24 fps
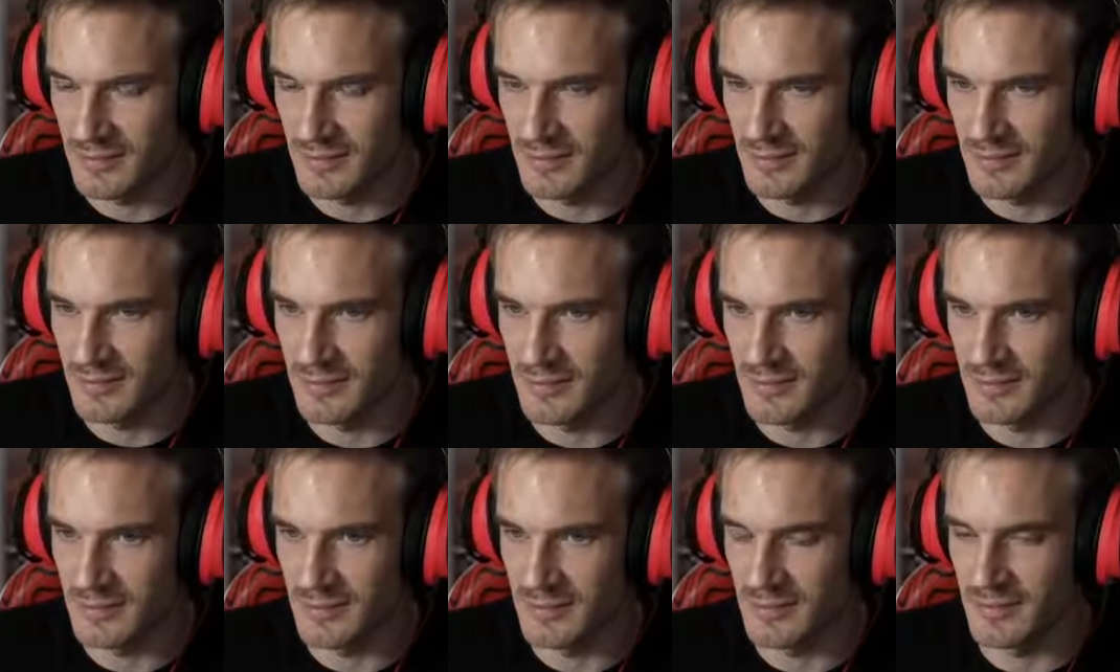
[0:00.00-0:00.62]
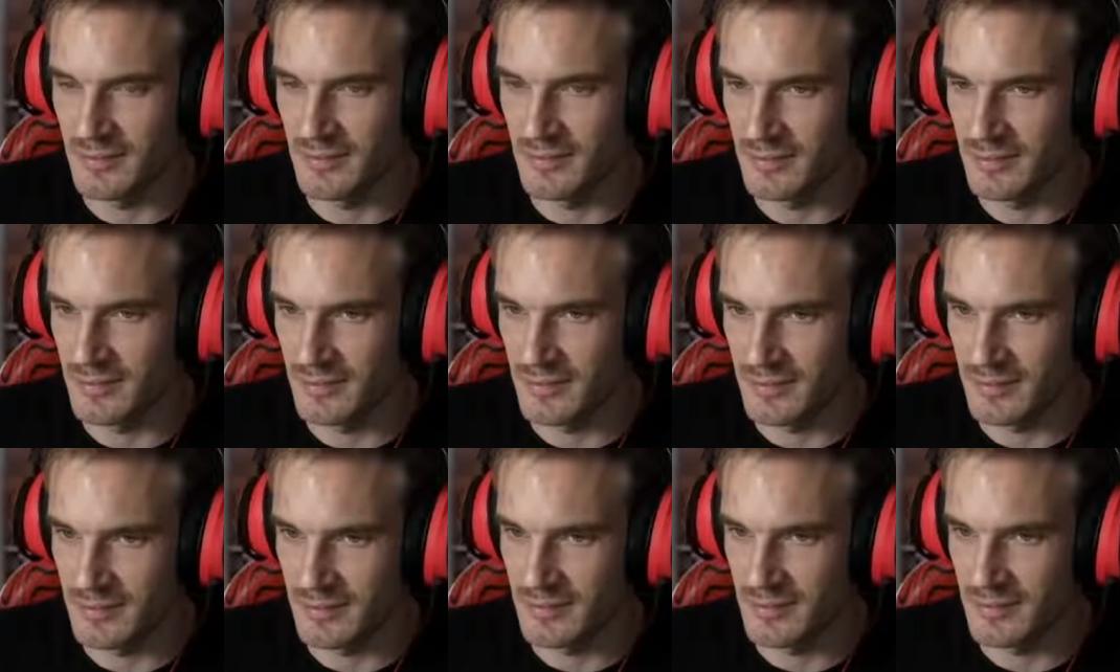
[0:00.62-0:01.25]

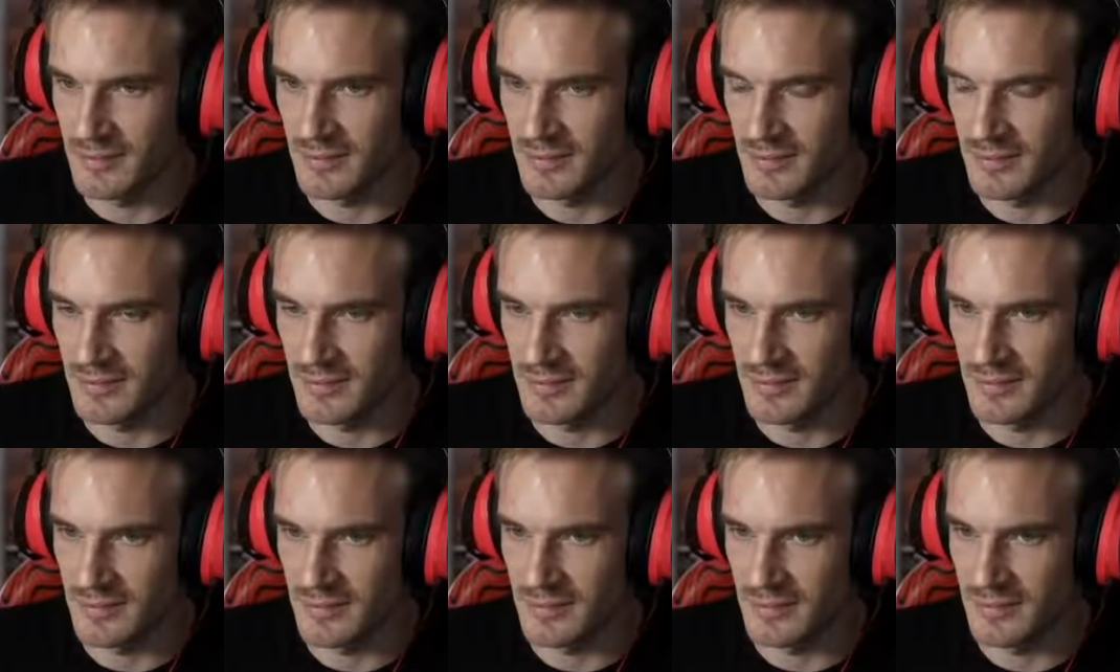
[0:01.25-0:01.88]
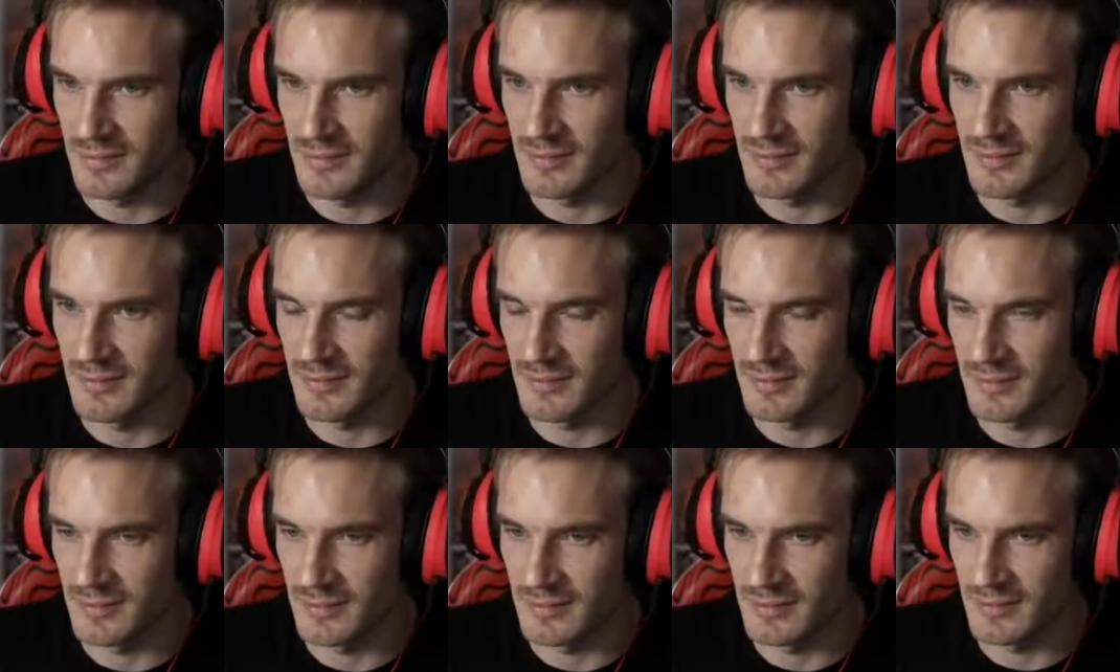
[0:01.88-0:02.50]

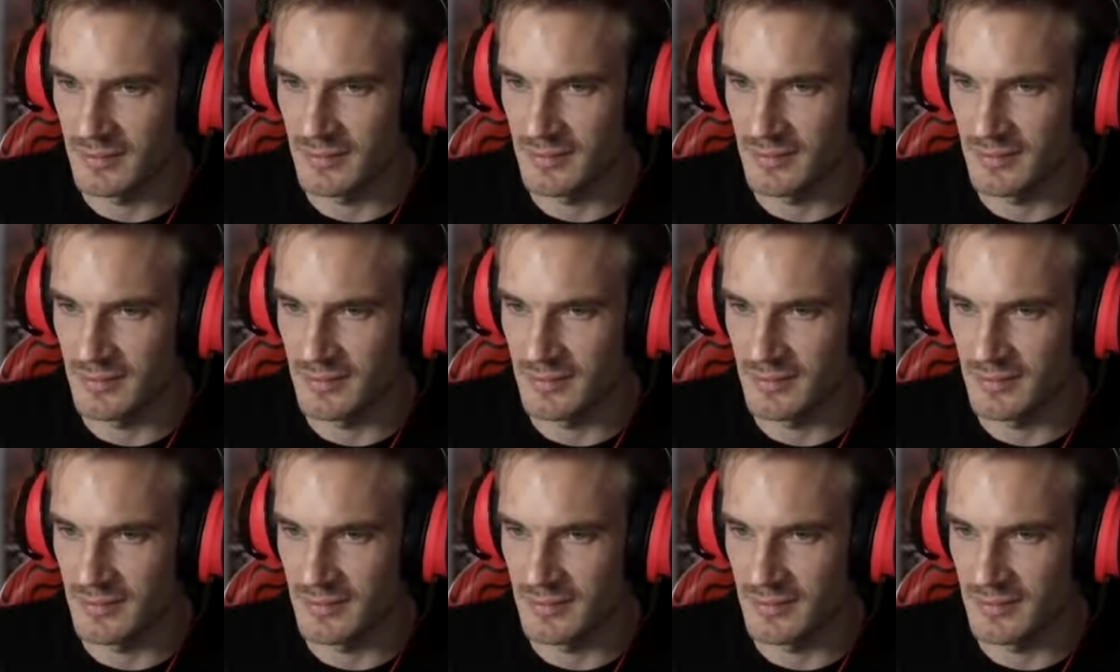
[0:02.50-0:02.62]
The person shown says nothing.